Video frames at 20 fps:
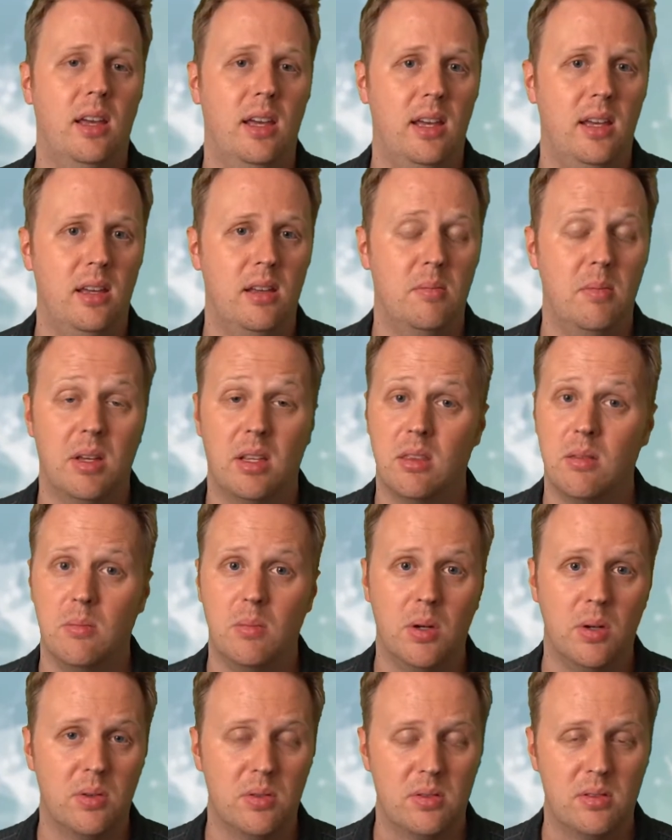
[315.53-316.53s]
and make the
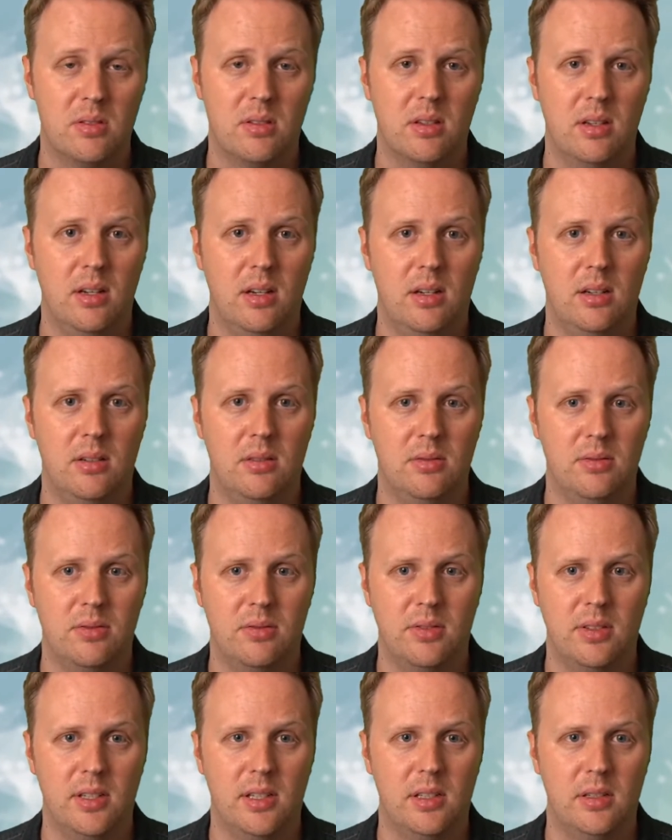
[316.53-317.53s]
most
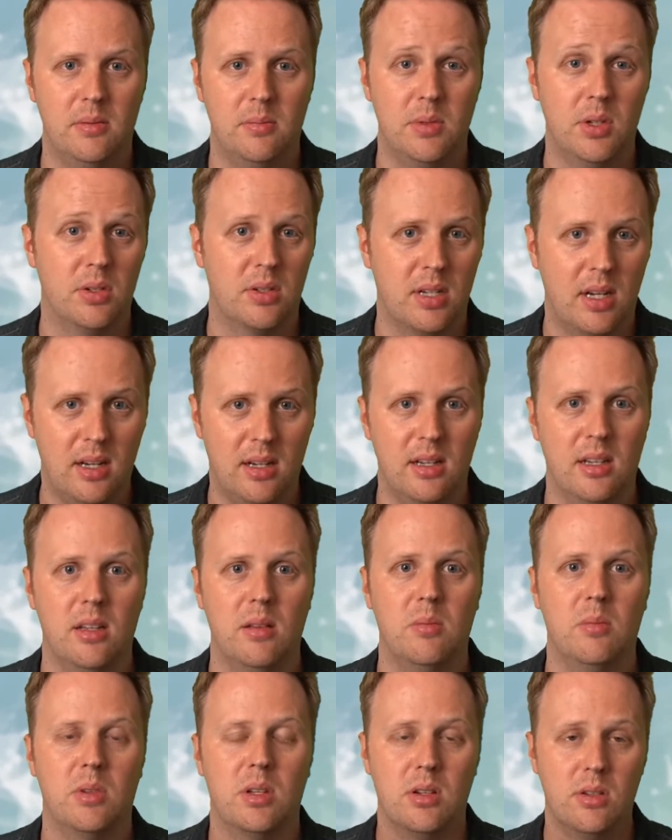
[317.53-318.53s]
of your
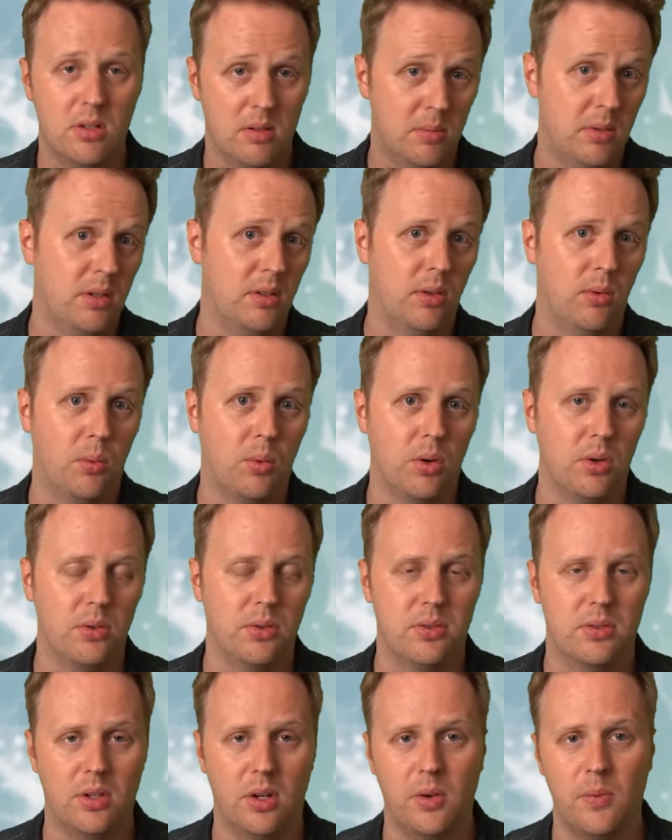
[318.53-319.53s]
time contributing to the
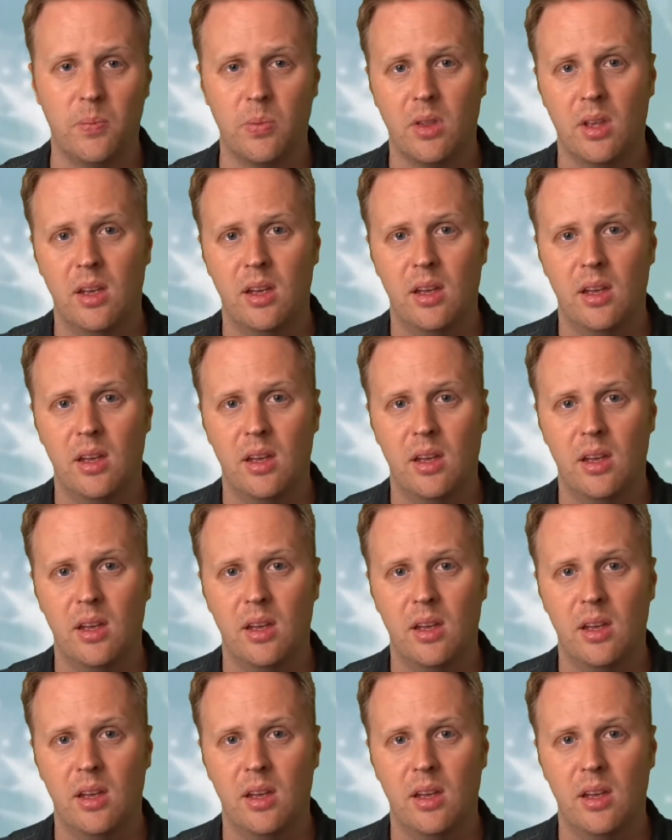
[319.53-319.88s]
world. So